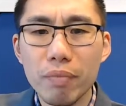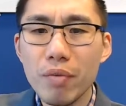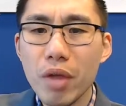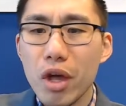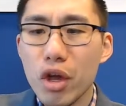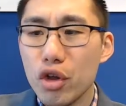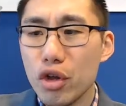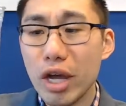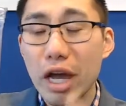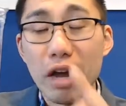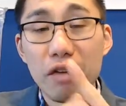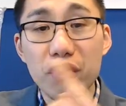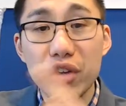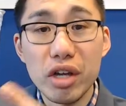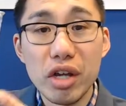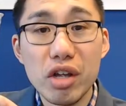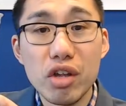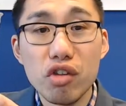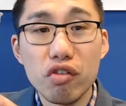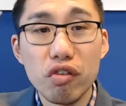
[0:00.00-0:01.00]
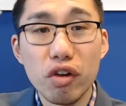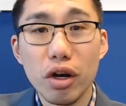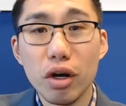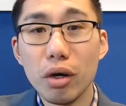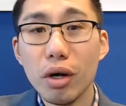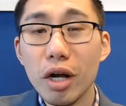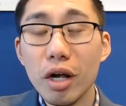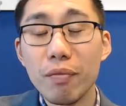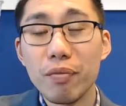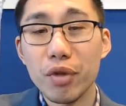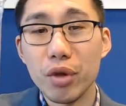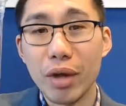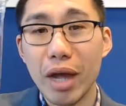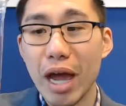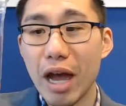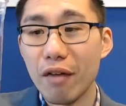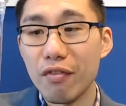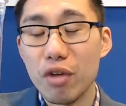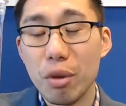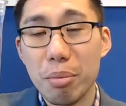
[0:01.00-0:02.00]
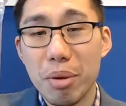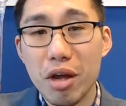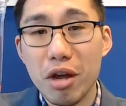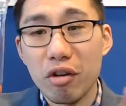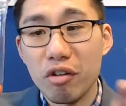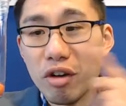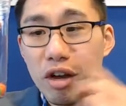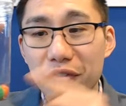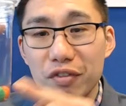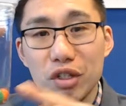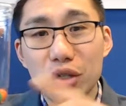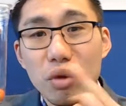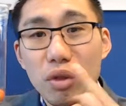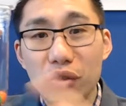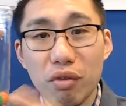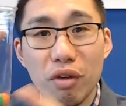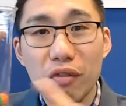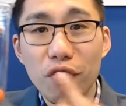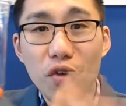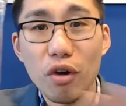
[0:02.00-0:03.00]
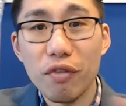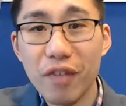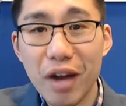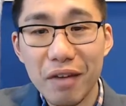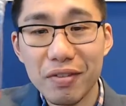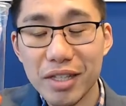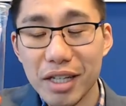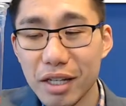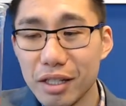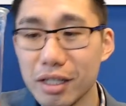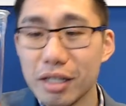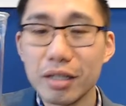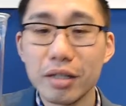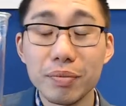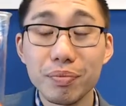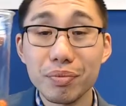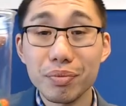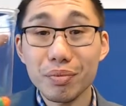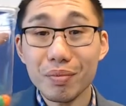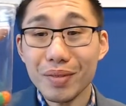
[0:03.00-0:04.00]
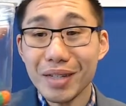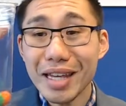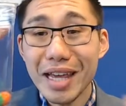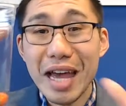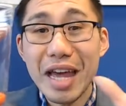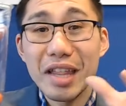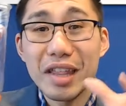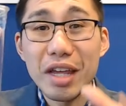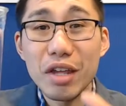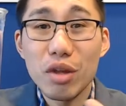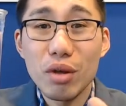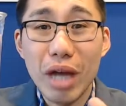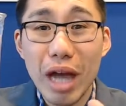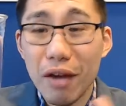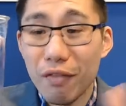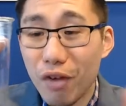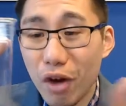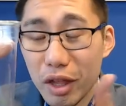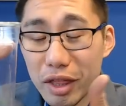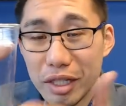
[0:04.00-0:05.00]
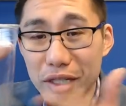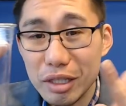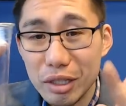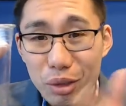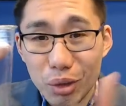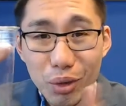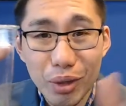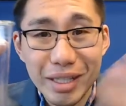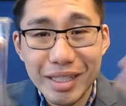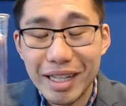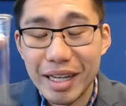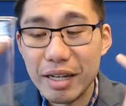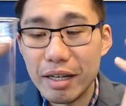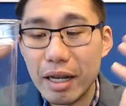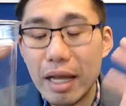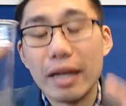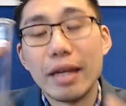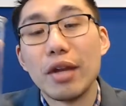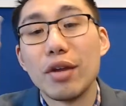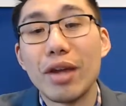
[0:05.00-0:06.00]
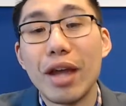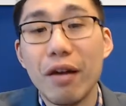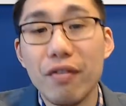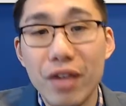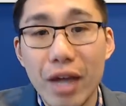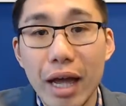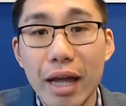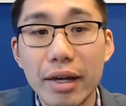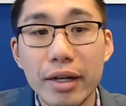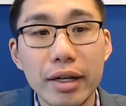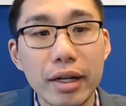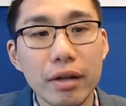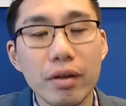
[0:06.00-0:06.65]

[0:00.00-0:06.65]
you have your intro, you have your paragraph two, three, four, five, six, and then you have all these stories, and, and then you have your ending.